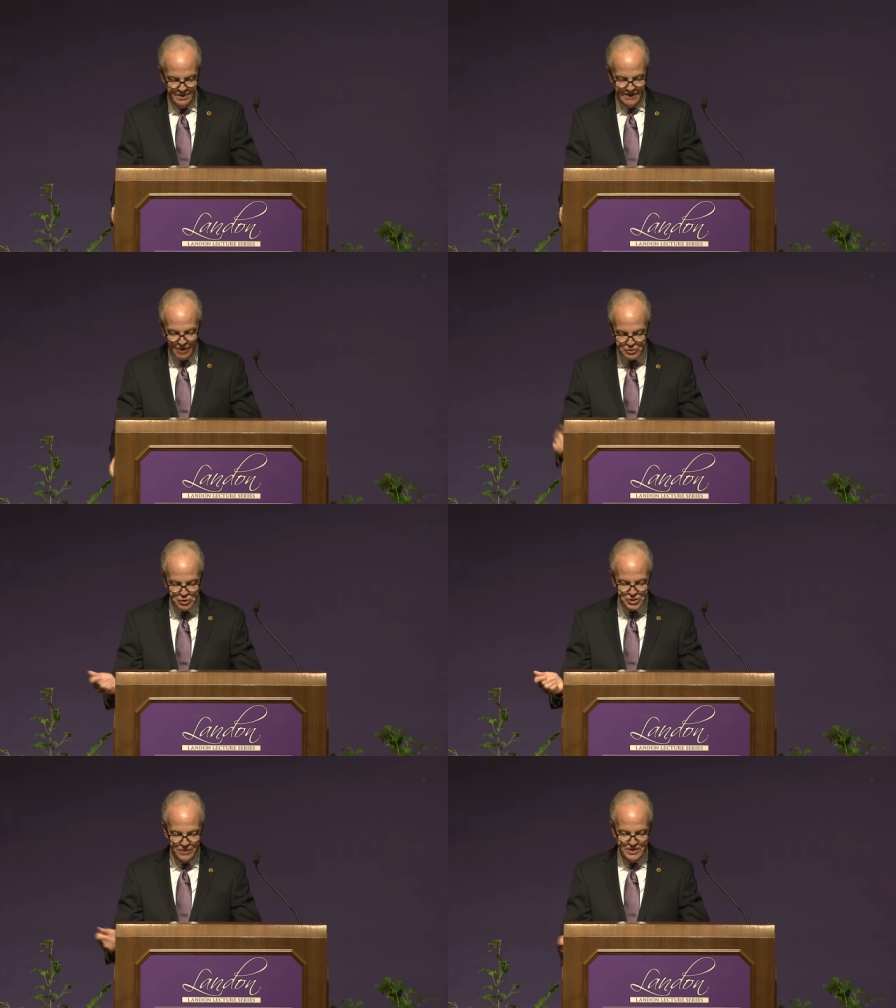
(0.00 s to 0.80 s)
I've also
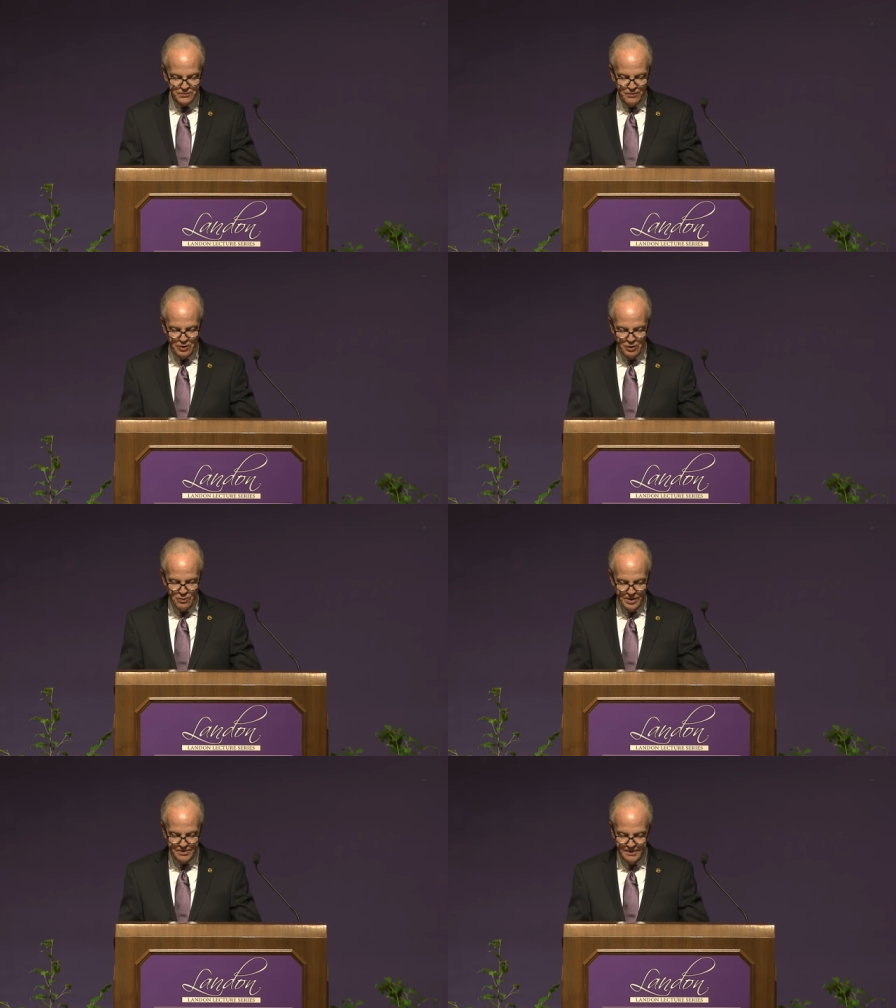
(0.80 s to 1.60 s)
shared this photo
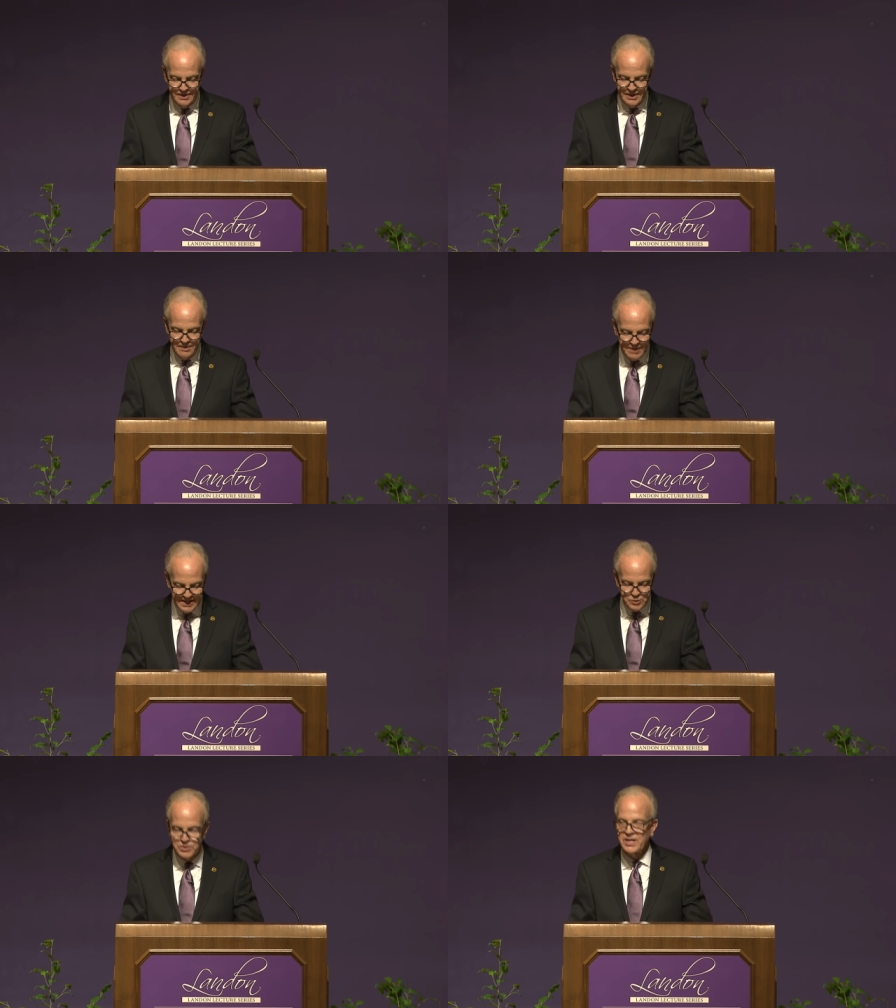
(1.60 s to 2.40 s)
with, in
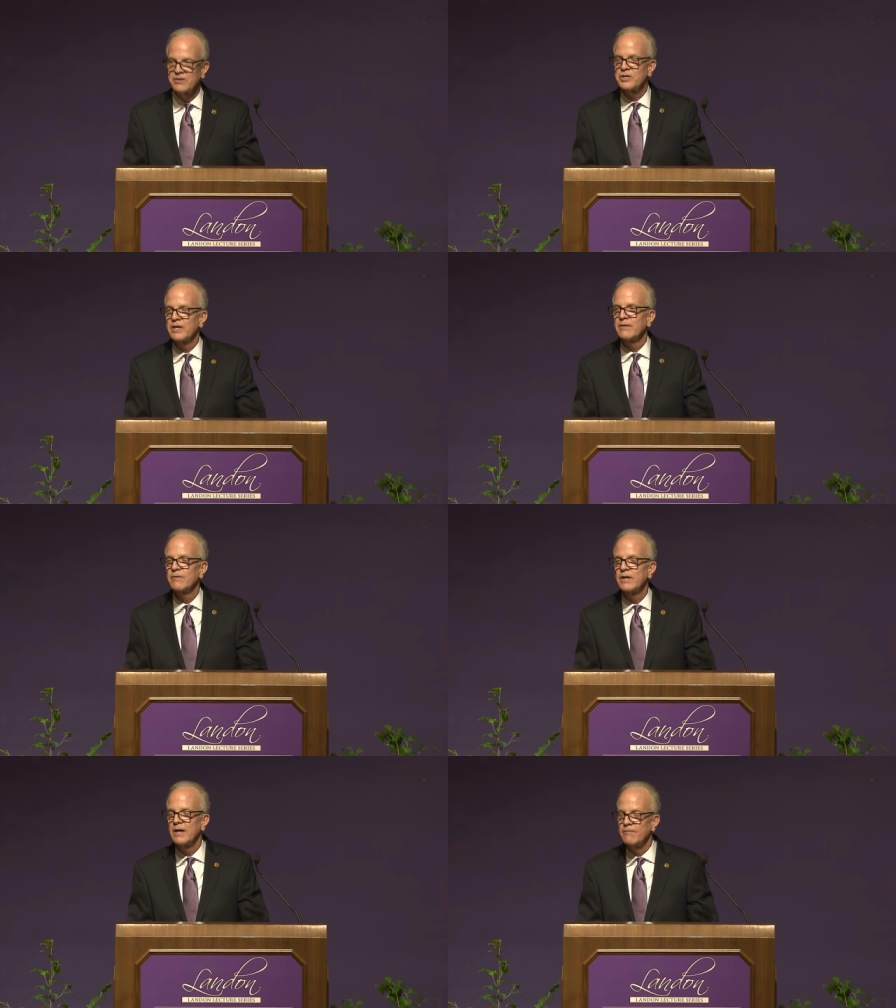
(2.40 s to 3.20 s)
meetings with Secretary
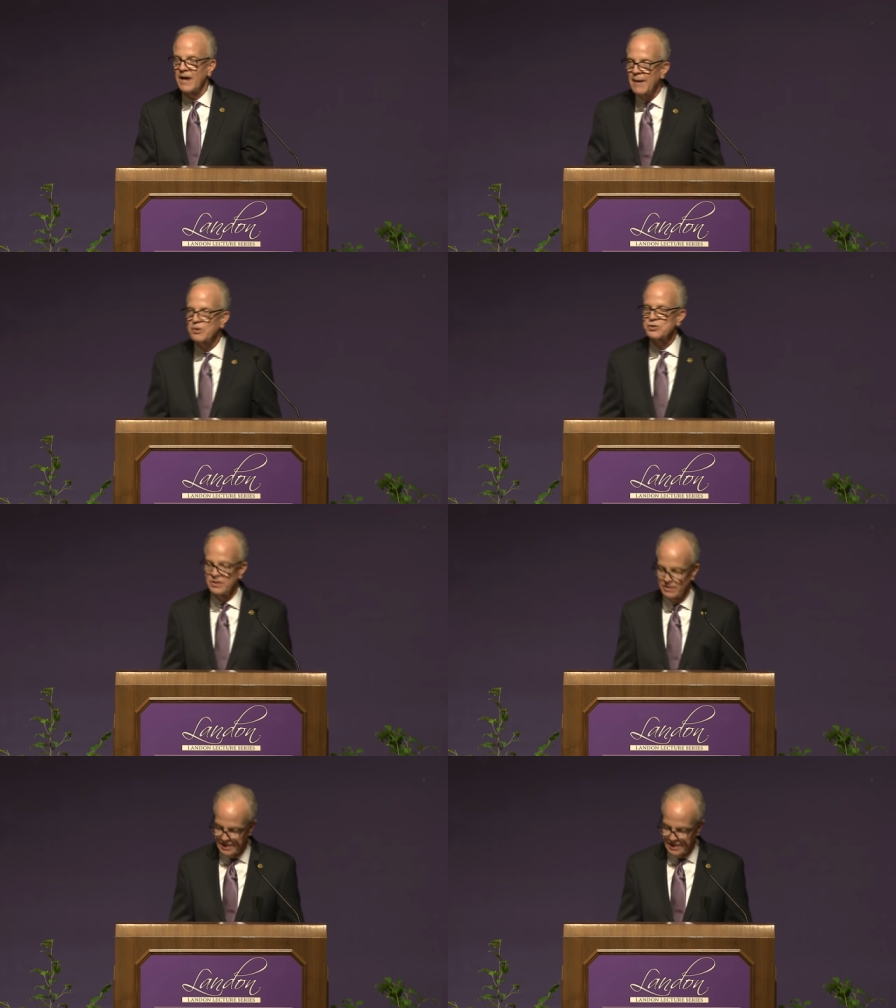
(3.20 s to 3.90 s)
of Commerce,